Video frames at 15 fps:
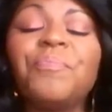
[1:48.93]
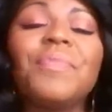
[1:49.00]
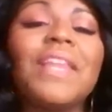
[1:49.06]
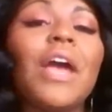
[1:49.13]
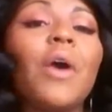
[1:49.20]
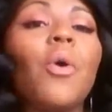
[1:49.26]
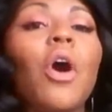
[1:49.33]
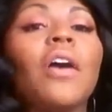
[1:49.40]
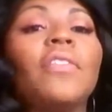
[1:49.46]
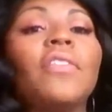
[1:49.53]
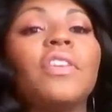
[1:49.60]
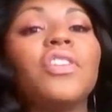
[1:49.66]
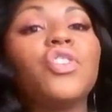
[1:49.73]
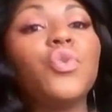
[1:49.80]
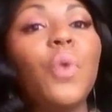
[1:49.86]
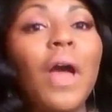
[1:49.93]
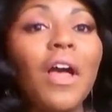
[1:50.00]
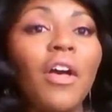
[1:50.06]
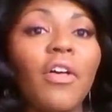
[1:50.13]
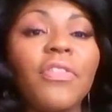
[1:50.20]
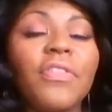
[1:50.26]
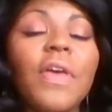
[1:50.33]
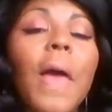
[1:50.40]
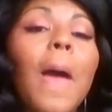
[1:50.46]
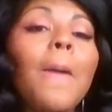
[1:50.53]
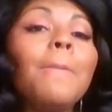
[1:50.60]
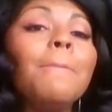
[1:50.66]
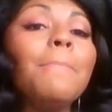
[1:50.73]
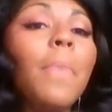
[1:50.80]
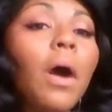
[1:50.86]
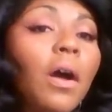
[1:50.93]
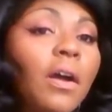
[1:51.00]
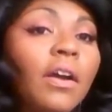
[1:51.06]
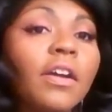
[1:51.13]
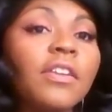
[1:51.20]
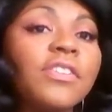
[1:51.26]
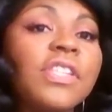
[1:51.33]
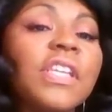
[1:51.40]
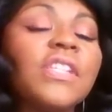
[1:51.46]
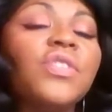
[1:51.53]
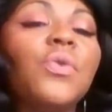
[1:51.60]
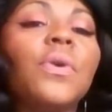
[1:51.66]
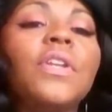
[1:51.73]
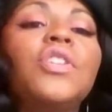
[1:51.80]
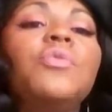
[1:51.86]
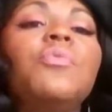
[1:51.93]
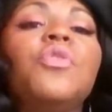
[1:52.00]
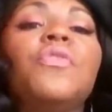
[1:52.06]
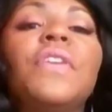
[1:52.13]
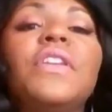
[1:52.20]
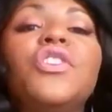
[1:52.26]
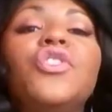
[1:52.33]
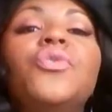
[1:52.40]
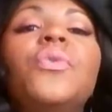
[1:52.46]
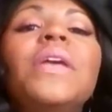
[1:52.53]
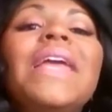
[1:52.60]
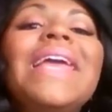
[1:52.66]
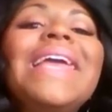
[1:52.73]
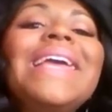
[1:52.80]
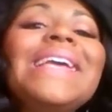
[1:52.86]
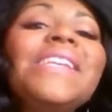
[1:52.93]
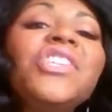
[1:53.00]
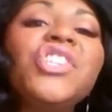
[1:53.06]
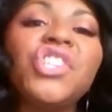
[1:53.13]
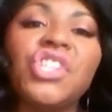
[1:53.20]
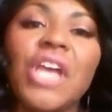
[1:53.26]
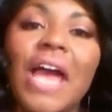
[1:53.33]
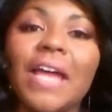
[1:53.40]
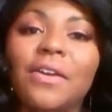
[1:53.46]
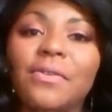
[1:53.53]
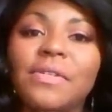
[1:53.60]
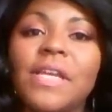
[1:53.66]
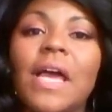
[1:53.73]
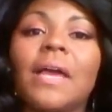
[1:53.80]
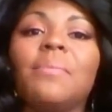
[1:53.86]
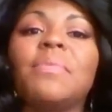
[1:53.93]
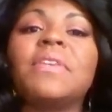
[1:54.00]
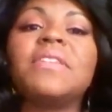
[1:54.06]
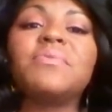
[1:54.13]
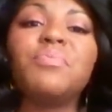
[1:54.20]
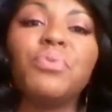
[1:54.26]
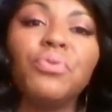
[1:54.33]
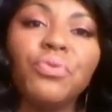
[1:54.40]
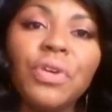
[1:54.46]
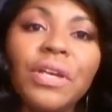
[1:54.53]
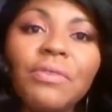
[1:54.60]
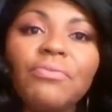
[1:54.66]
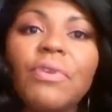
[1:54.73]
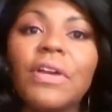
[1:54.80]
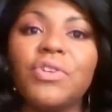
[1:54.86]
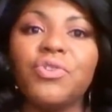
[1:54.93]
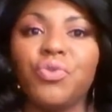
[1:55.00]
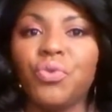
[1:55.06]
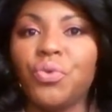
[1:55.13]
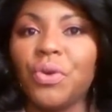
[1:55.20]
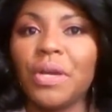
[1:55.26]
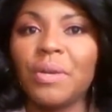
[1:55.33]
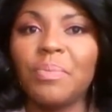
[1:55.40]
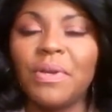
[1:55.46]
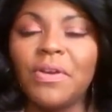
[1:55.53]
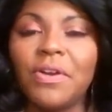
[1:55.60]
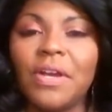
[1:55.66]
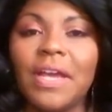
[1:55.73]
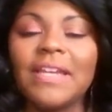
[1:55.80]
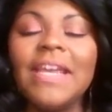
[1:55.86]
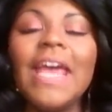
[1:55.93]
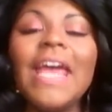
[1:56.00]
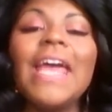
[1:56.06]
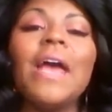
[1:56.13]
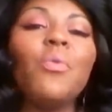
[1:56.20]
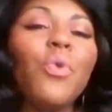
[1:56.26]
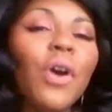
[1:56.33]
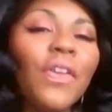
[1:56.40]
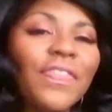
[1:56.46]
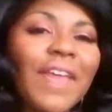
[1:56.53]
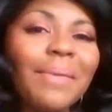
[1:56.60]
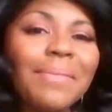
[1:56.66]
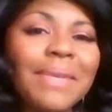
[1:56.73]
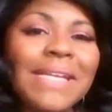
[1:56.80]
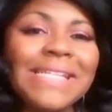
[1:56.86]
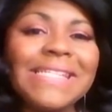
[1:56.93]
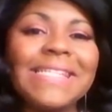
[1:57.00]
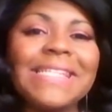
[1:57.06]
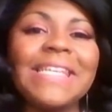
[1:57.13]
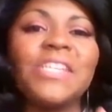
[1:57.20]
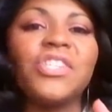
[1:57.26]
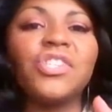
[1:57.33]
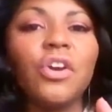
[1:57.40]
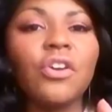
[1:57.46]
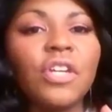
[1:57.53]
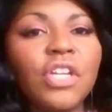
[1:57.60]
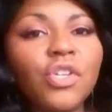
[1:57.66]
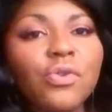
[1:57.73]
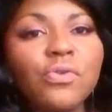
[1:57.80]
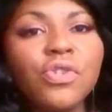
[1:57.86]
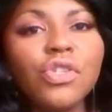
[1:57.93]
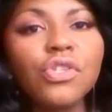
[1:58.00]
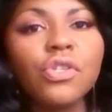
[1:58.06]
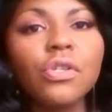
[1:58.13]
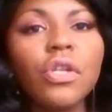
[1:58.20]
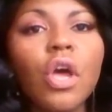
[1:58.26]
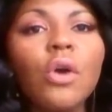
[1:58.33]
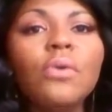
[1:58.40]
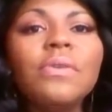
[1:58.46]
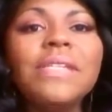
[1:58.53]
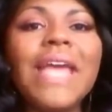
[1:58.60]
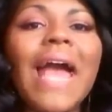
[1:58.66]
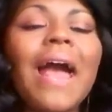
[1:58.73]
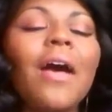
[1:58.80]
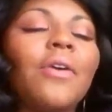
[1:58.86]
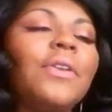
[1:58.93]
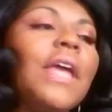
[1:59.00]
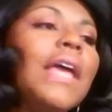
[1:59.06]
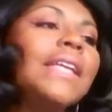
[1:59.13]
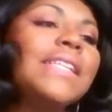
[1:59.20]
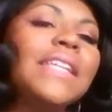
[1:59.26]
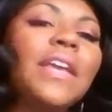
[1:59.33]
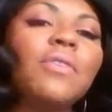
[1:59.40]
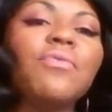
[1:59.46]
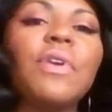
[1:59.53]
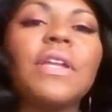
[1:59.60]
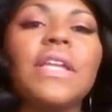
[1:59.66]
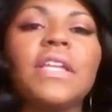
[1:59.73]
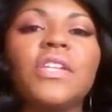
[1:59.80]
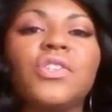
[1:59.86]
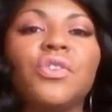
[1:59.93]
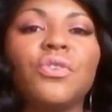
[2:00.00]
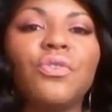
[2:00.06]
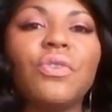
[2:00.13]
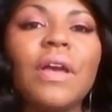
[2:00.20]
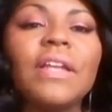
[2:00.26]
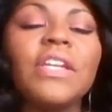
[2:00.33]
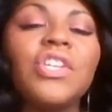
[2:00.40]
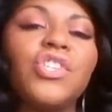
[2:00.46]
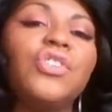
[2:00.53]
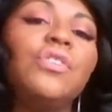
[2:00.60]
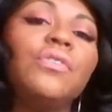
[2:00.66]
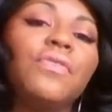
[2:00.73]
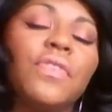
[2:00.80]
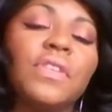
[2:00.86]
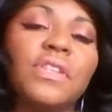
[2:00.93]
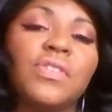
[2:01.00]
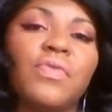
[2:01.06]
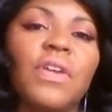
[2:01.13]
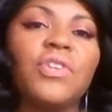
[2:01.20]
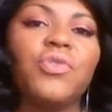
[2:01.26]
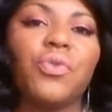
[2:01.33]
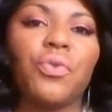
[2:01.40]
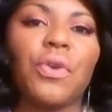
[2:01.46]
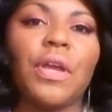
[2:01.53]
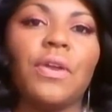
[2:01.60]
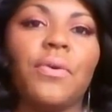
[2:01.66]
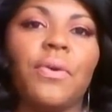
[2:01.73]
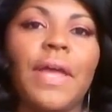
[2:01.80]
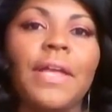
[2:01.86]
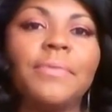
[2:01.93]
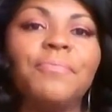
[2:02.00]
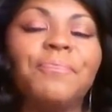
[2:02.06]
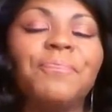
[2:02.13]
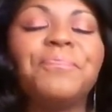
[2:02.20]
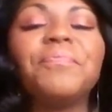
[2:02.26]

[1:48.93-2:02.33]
Now on the 12th, Mars is going to move into his shadow time, this pre-retrograde period. And what that means is he's starting to slow down to get ready to turn around in June for this retrograde, okay?